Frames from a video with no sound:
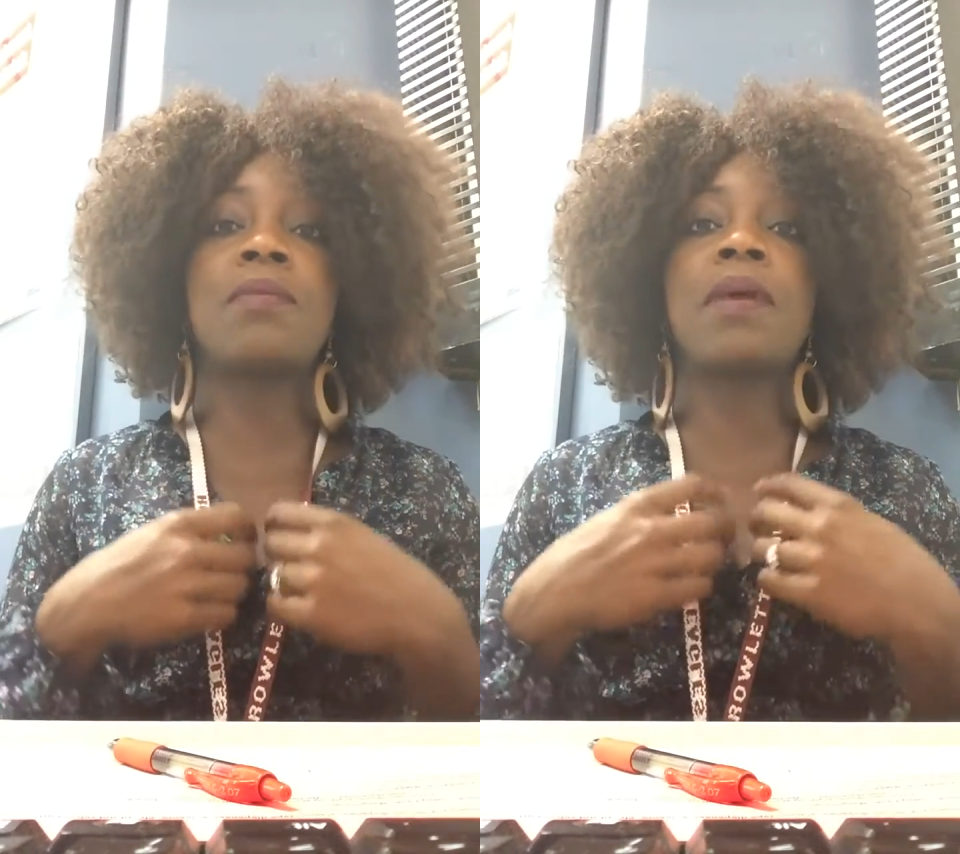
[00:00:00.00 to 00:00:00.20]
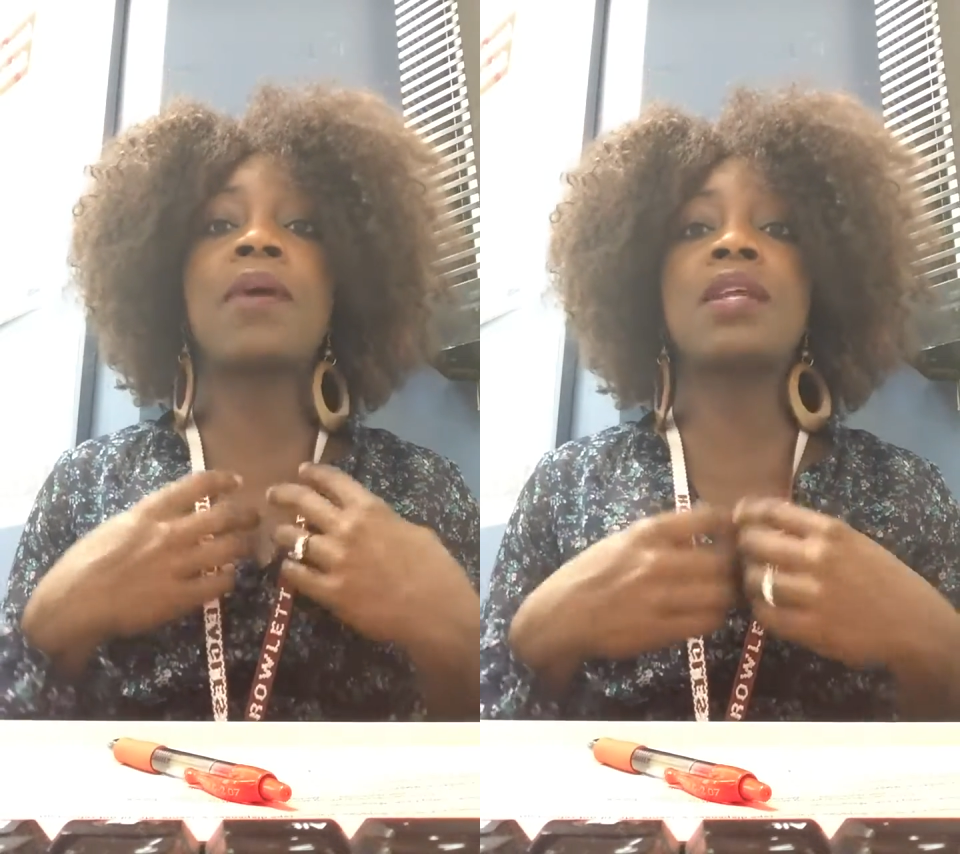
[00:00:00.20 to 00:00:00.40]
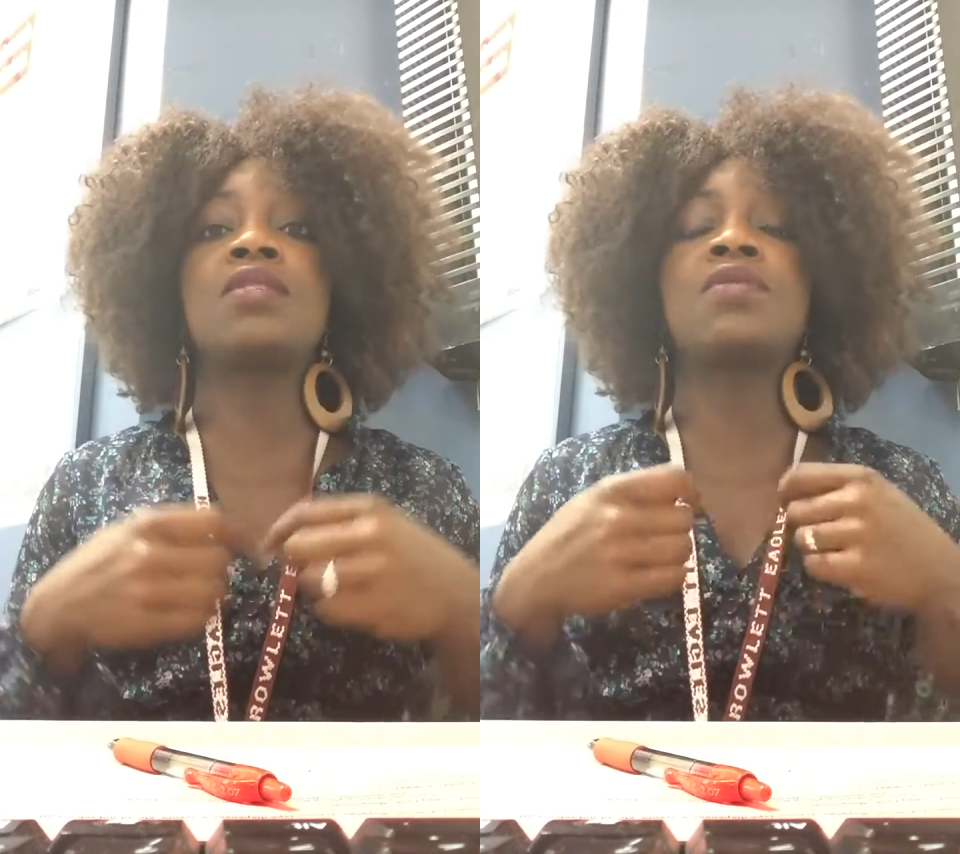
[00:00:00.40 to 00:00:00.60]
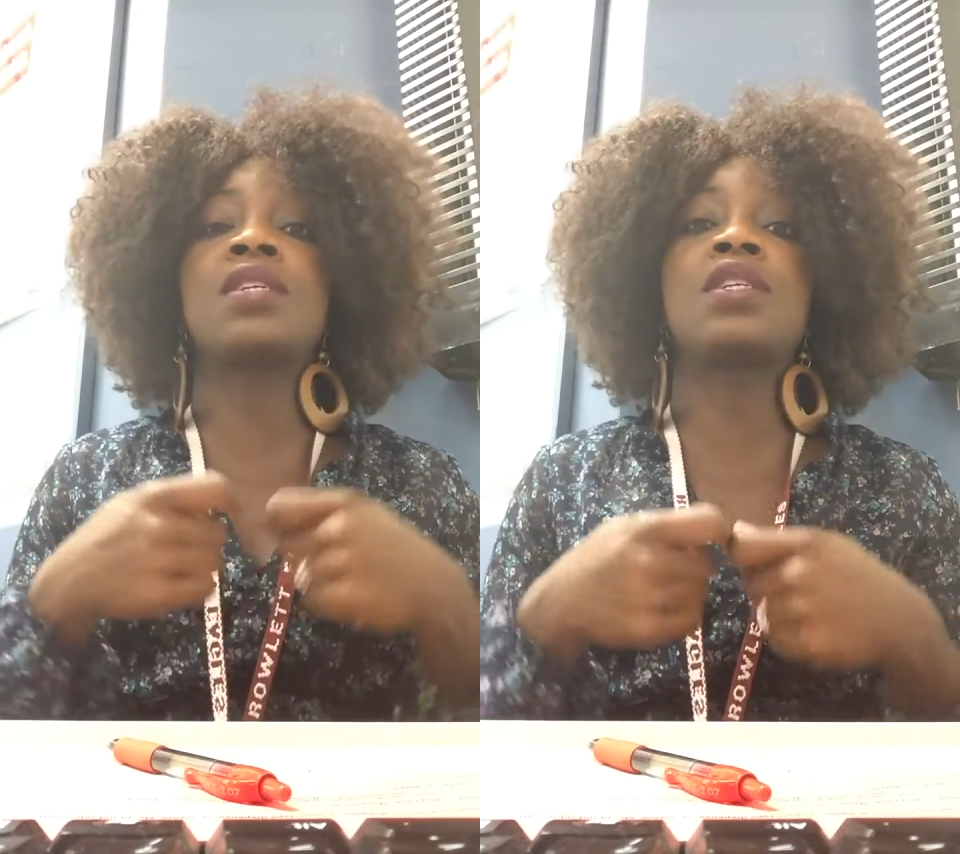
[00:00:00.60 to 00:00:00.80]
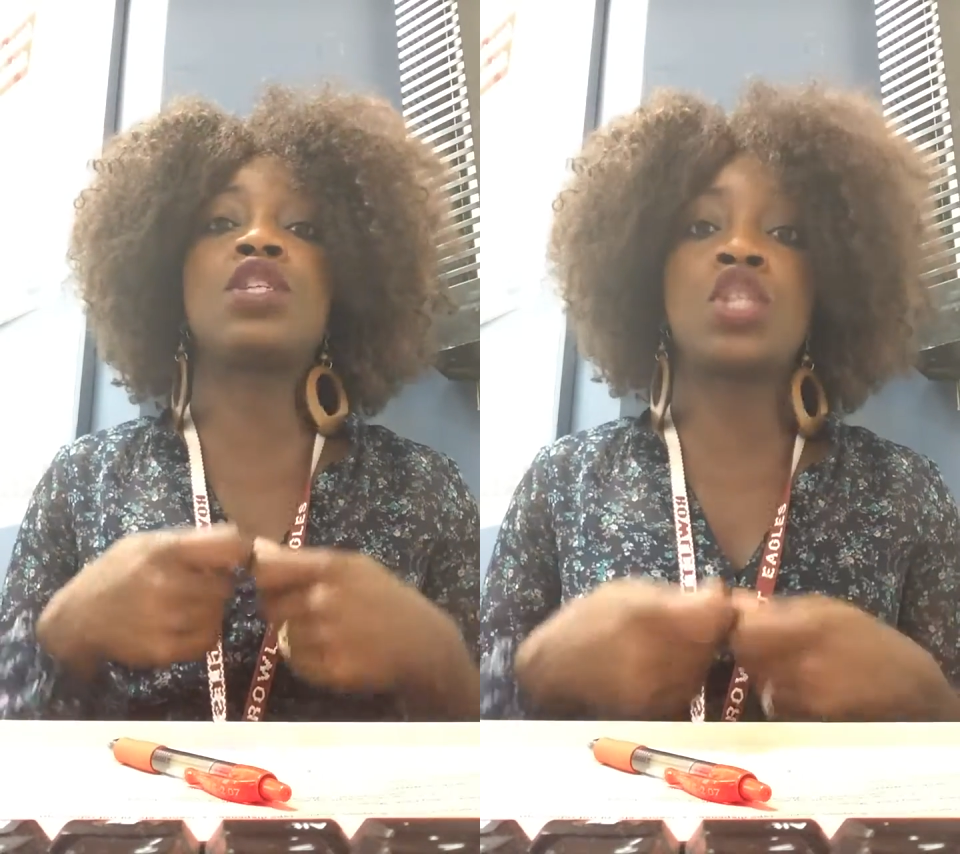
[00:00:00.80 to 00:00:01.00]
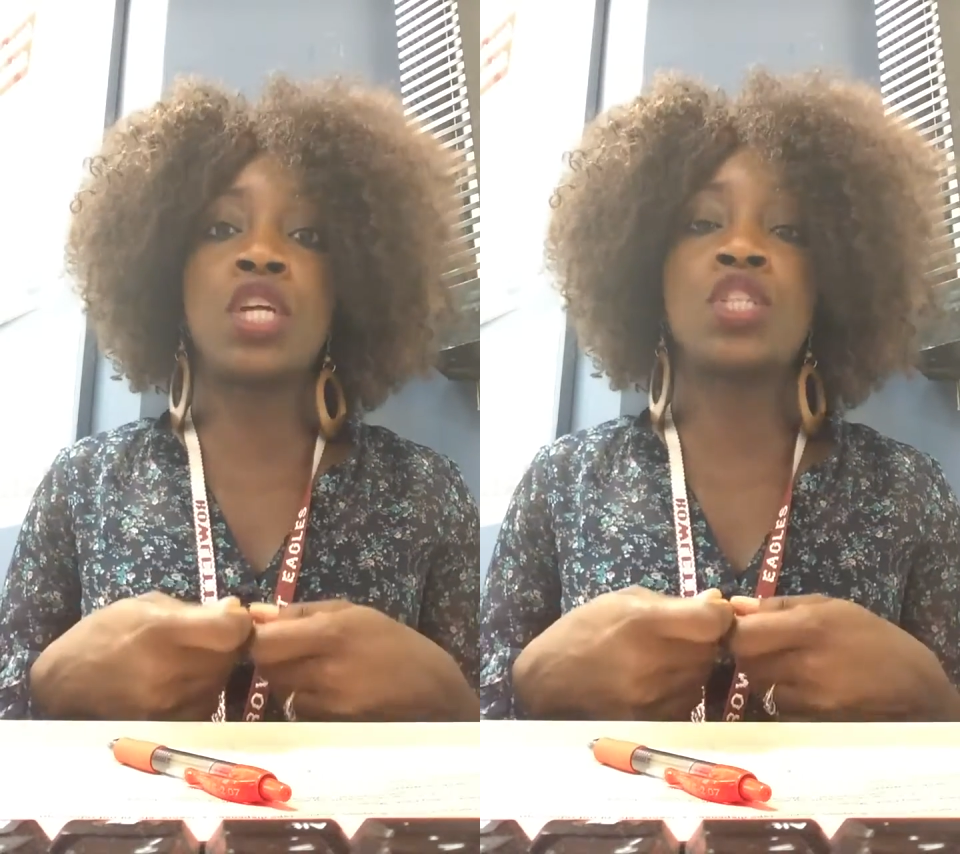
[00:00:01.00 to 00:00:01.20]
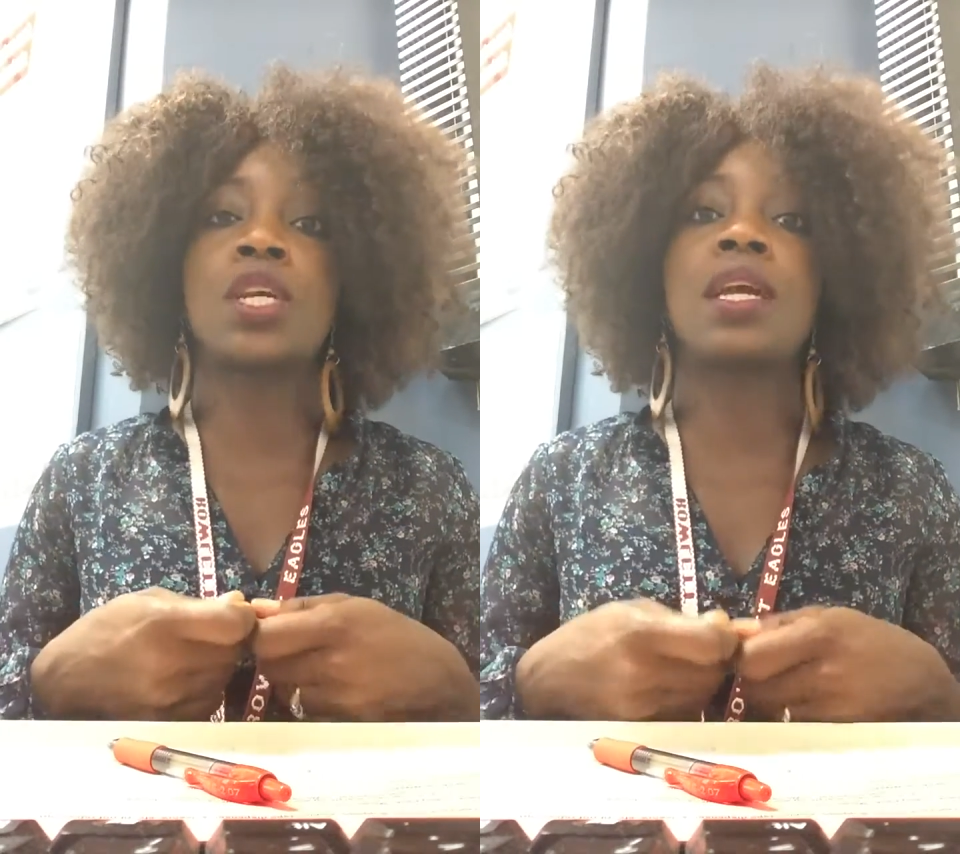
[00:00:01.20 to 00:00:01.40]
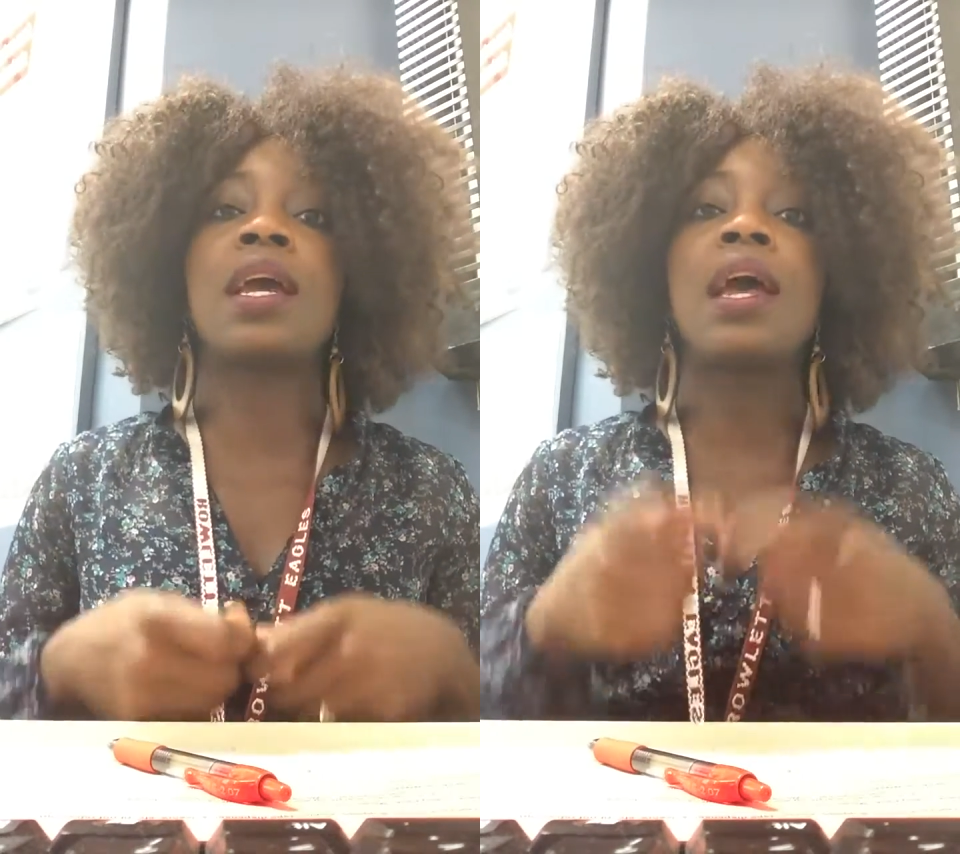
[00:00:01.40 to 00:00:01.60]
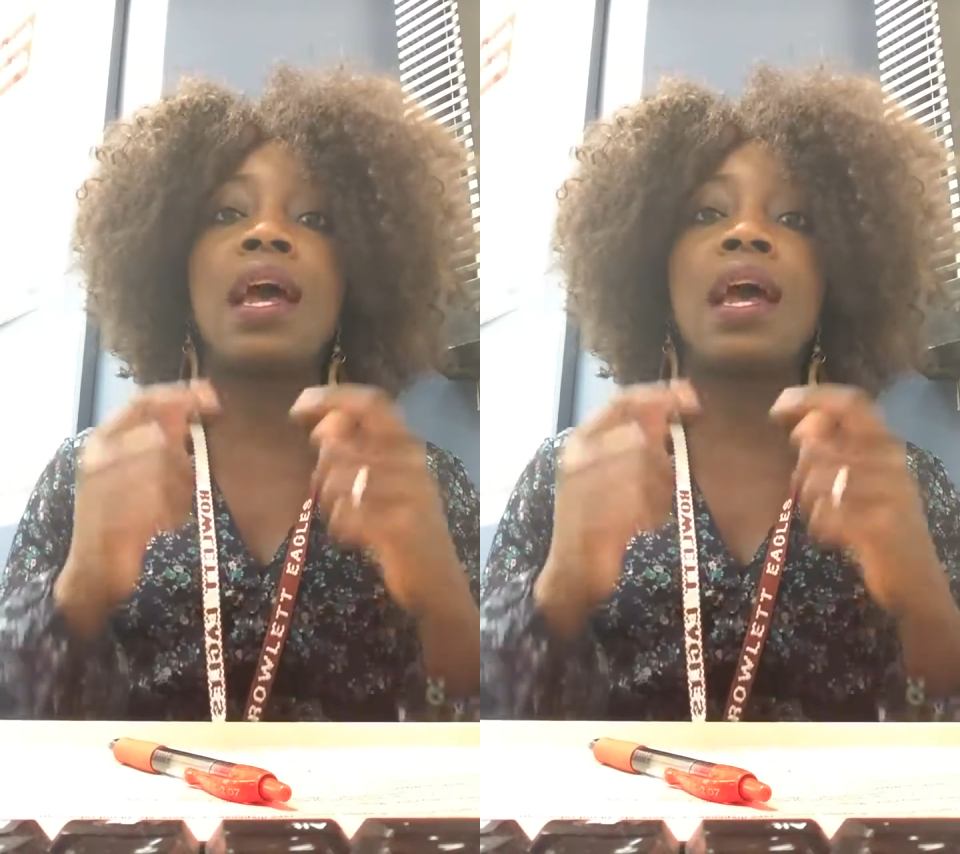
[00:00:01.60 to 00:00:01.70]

My body's physically changing,